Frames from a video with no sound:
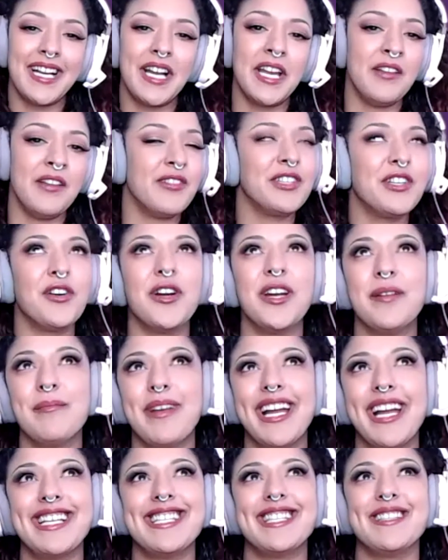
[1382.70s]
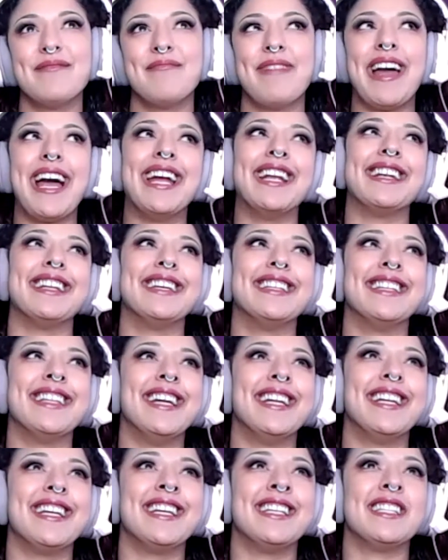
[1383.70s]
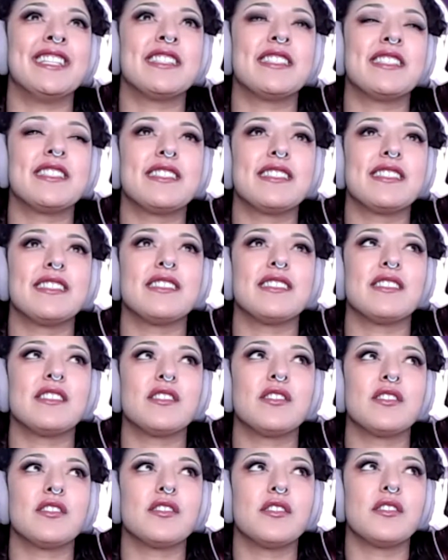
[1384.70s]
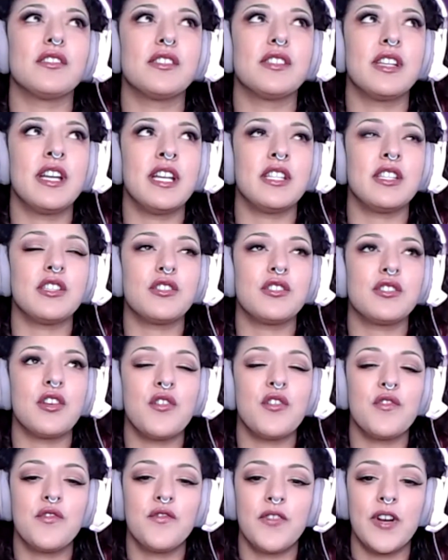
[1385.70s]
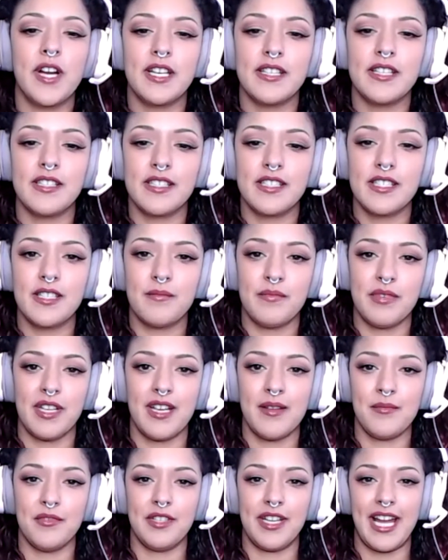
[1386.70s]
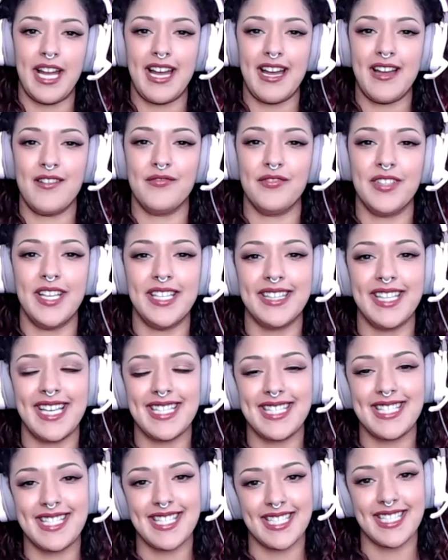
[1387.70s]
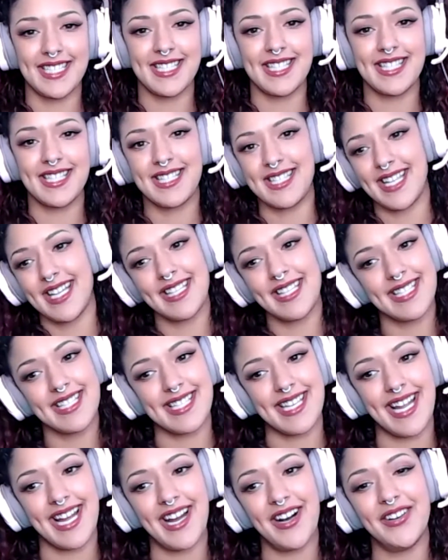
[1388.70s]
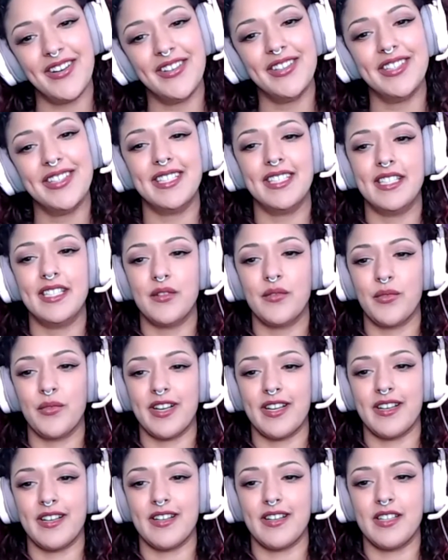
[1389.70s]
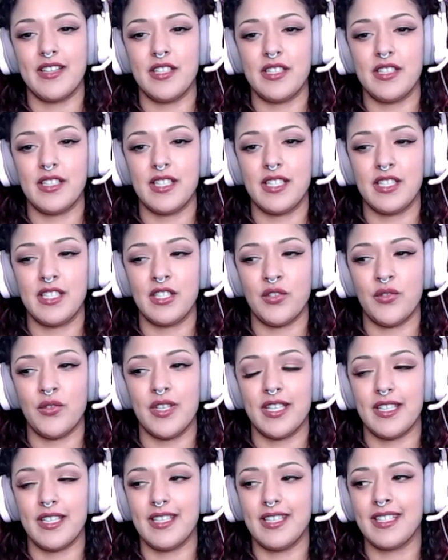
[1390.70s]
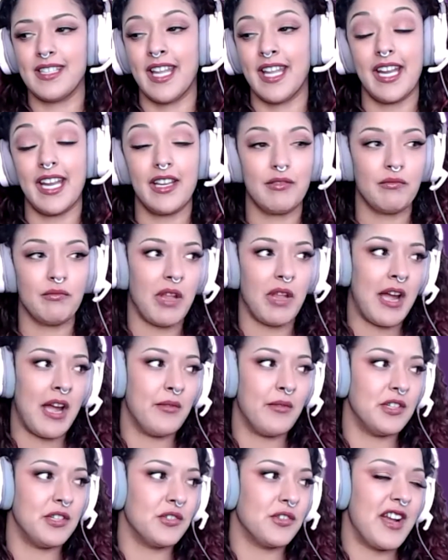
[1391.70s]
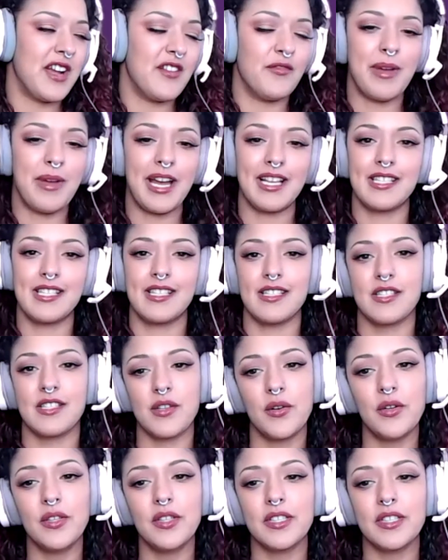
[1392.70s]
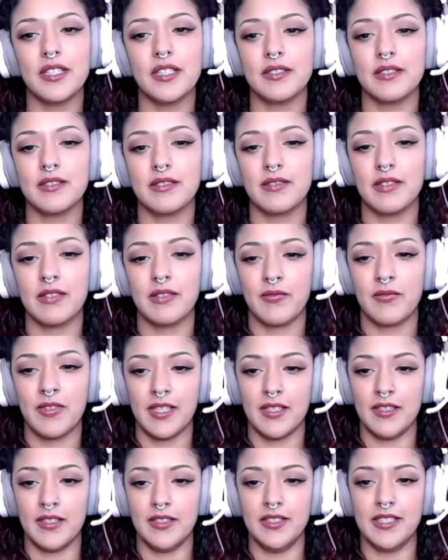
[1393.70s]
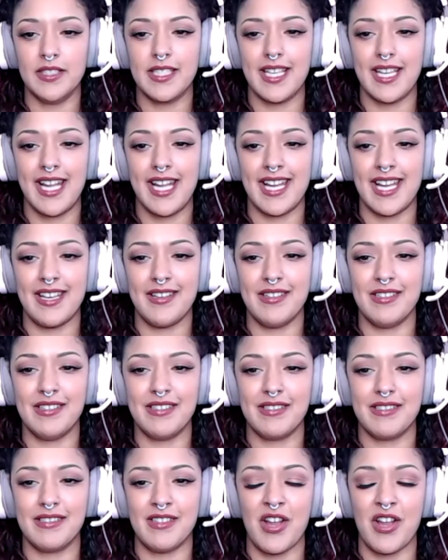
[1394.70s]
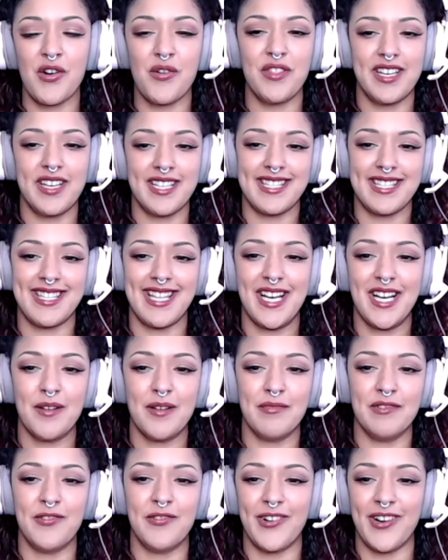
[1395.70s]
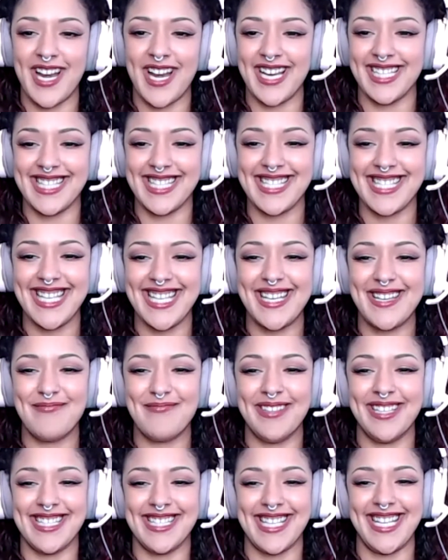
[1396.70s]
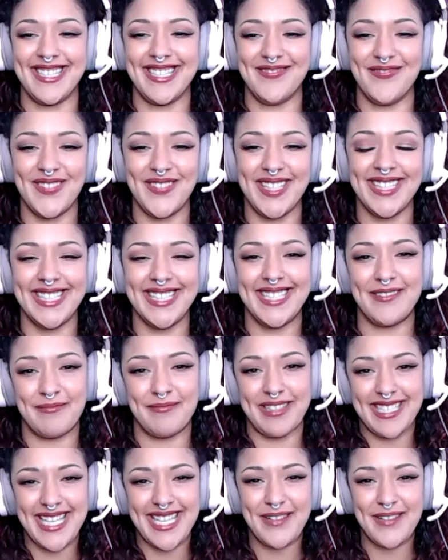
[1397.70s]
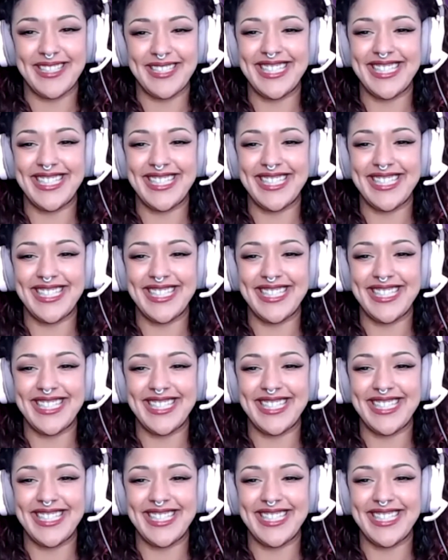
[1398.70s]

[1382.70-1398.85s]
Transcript: even going back to the magnet, like it's so fun to be able to have like that sixth sense now where you can like I would drive past a solar field and know that it's there before I can see it because I can feel it in my tummy.